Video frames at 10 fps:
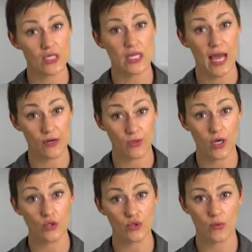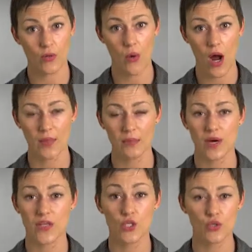the agricultural requirement
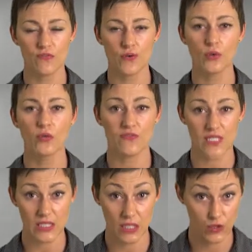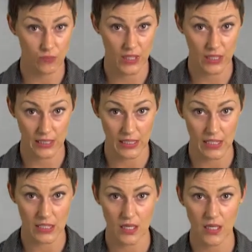by the shortfall of 600 million
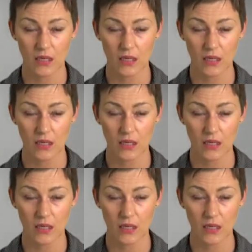litres,